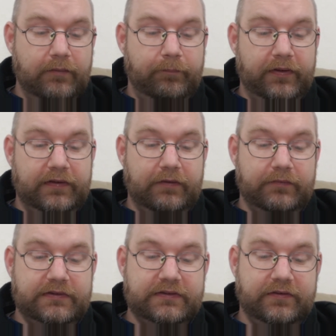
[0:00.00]
but there
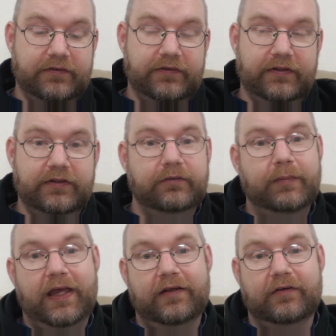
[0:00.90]
was still the little
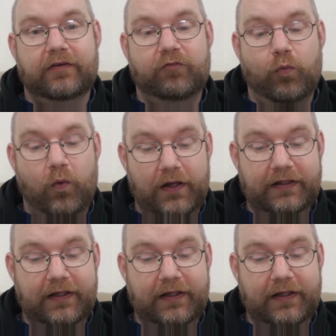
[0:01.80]
matter of one